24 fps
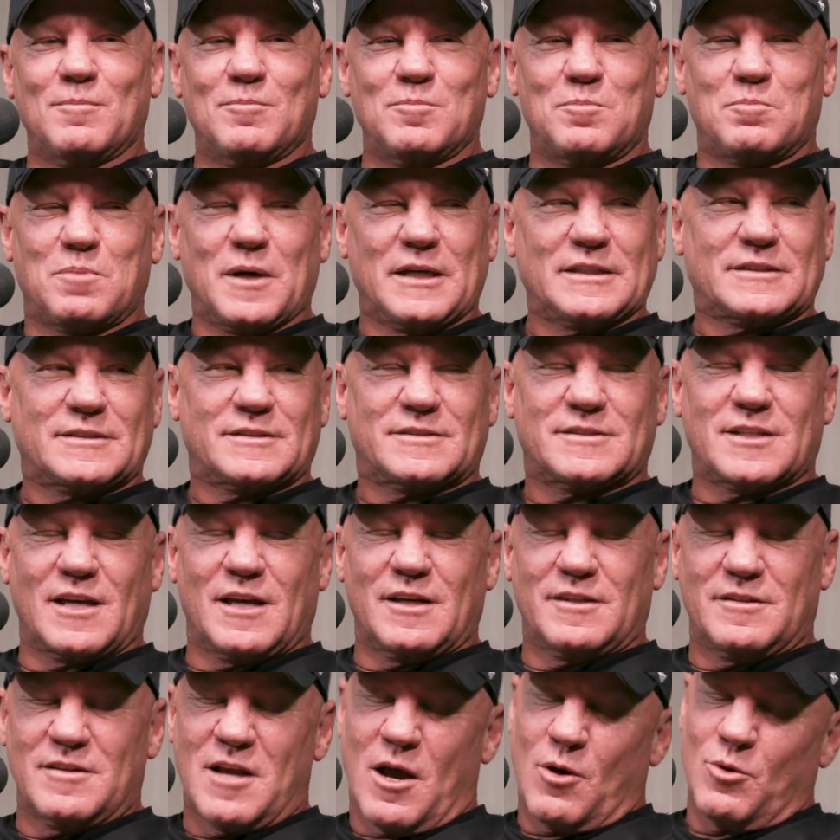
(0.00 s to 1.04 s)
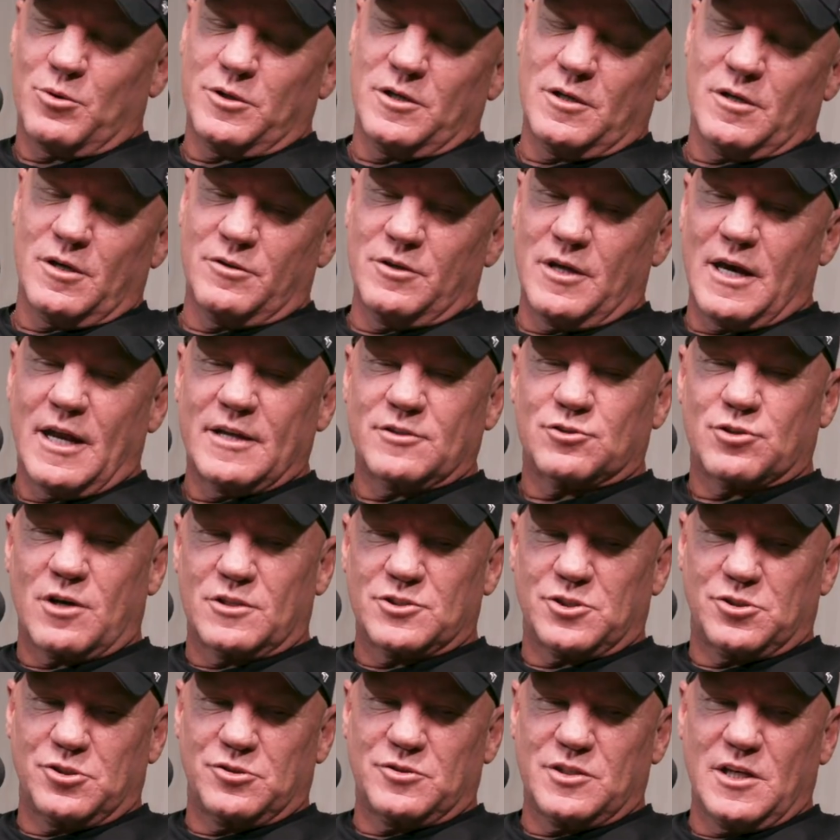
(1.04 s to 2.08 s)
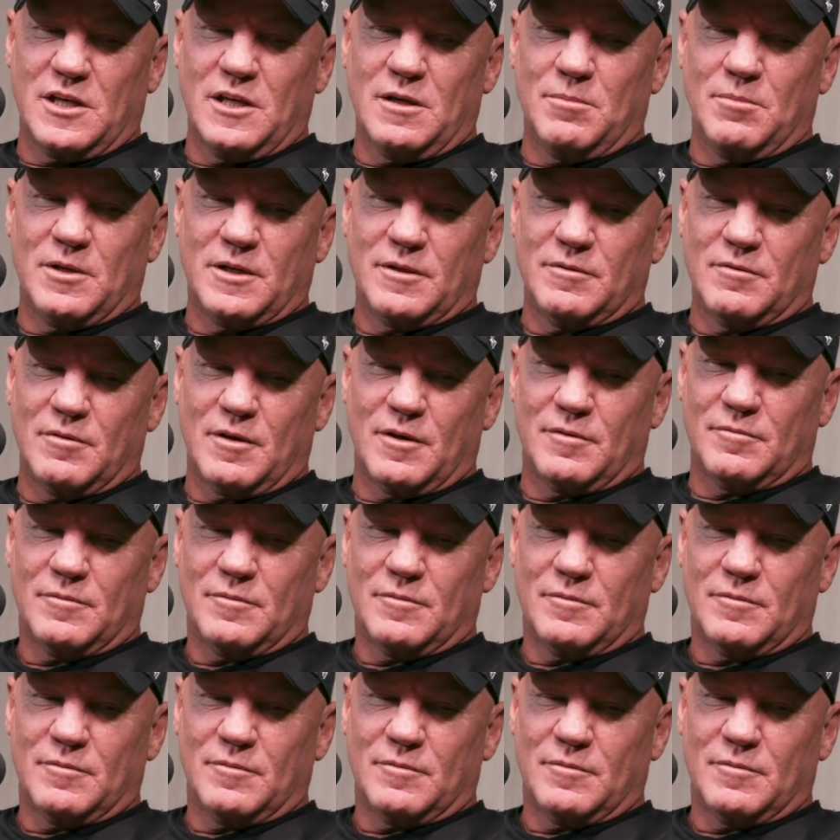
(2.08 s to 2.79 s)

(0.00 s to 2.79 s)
But no, you got to trust your team, and